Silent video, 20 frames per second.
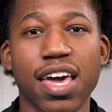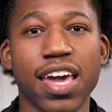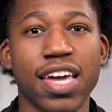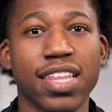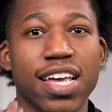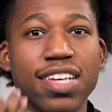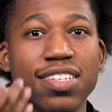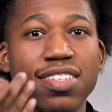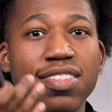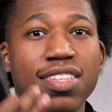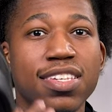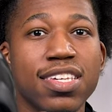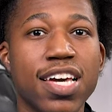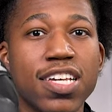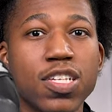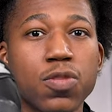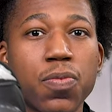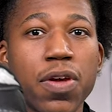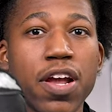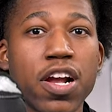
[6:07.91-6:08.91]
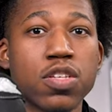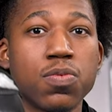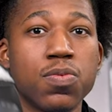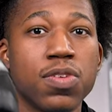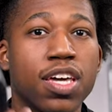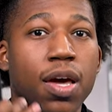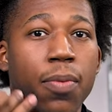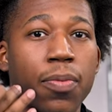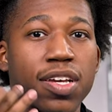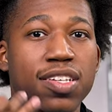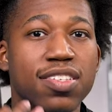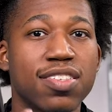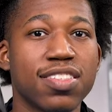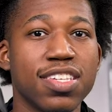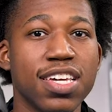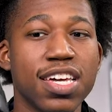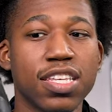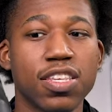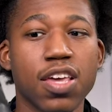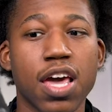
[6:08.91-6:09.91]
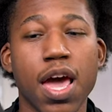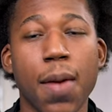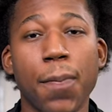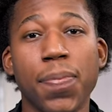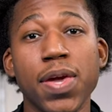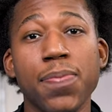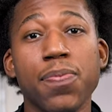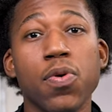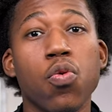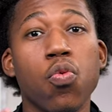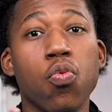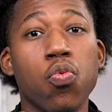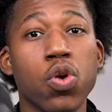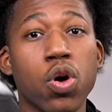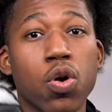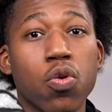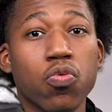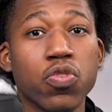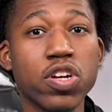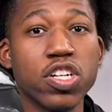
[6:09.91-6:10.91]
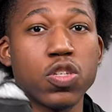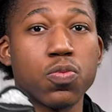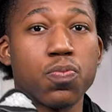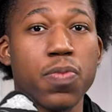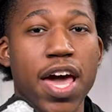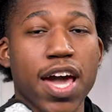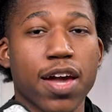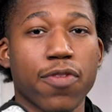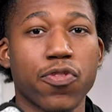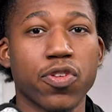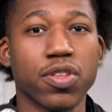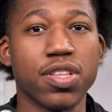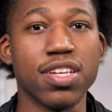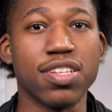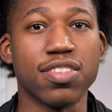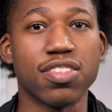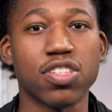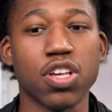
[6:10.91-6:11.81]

And as DS pairs become extinct, people will reach back for these.